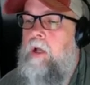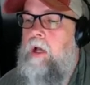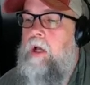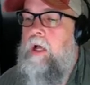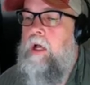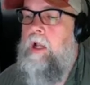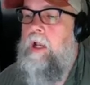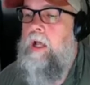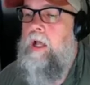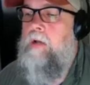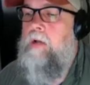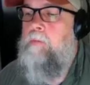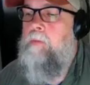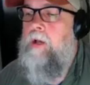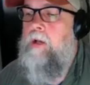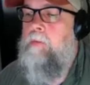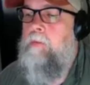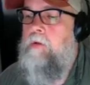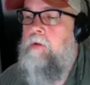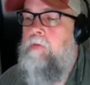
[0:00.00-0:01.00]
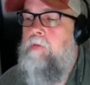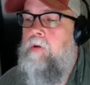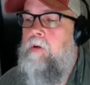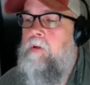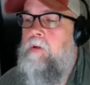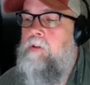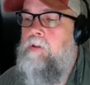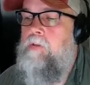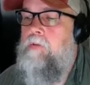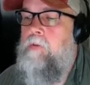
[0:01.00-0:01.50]
I like back button
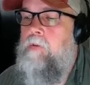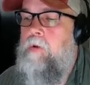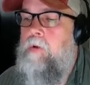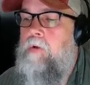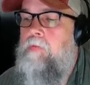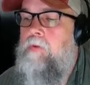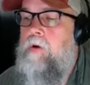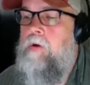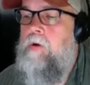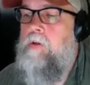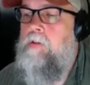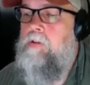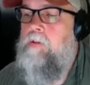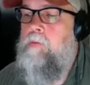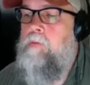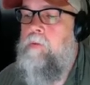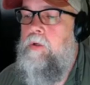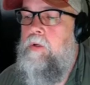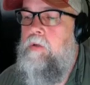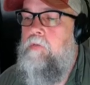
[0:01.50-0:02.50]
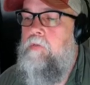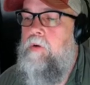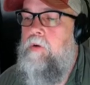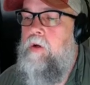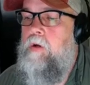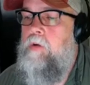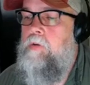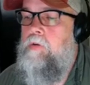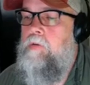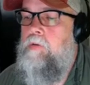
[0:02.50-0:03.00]
focus. If you want to focus and
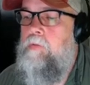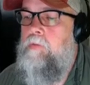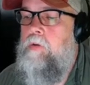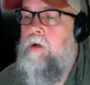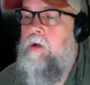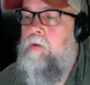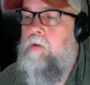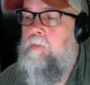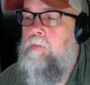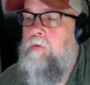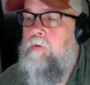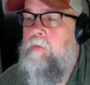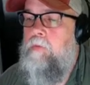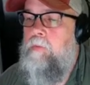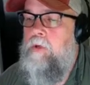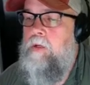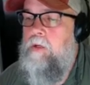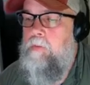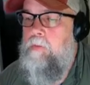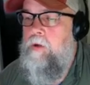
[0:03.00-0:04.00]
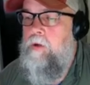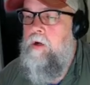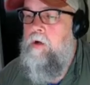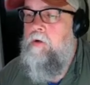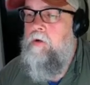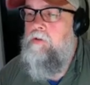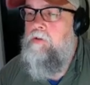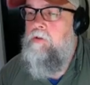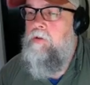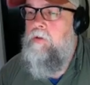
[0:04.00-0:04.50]
recompose, co-
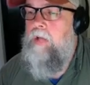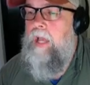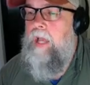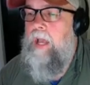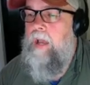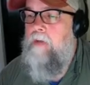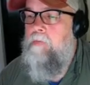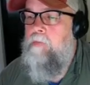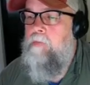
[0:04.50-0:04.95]
recompose, do you half